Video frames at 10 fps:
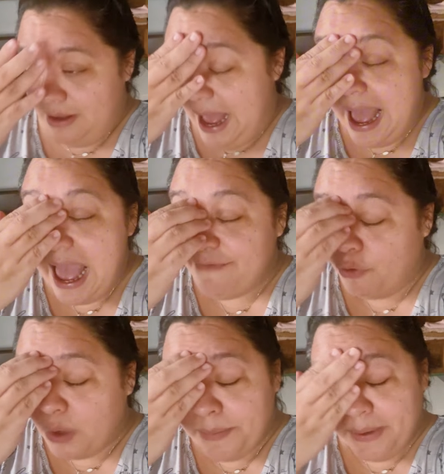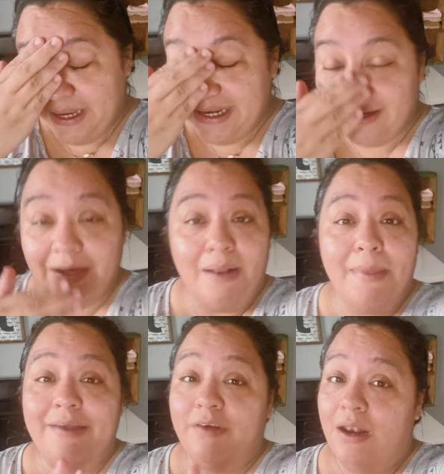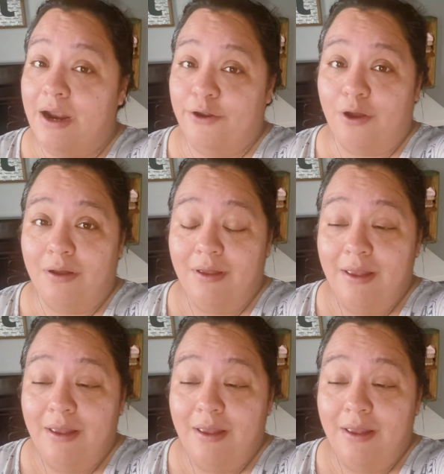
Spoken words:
I haven't really been eating good. I'm not even going to lie to y'all.